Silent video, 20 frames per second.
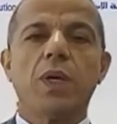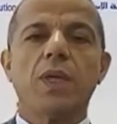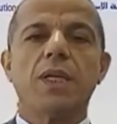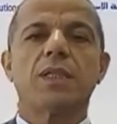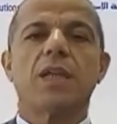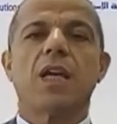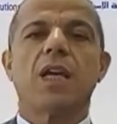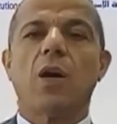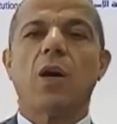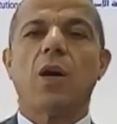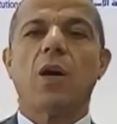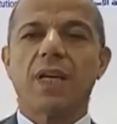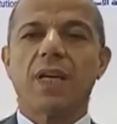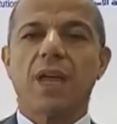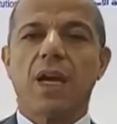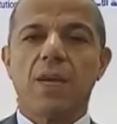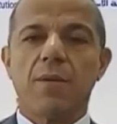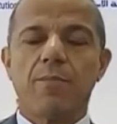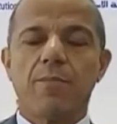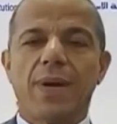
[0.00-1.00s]
they are
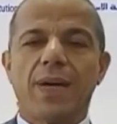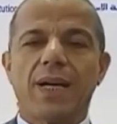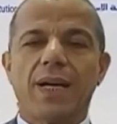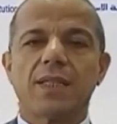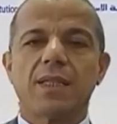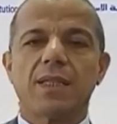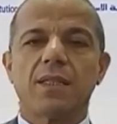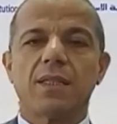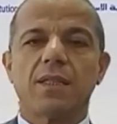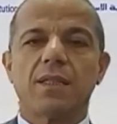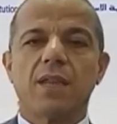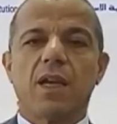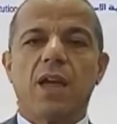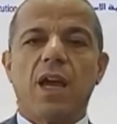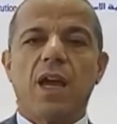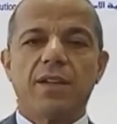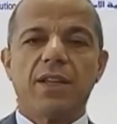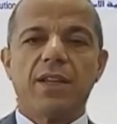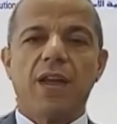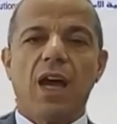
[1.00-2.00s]
impacted and
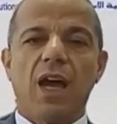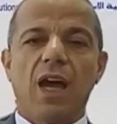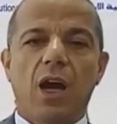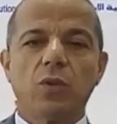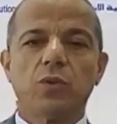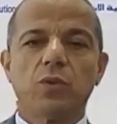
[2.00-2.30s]
how the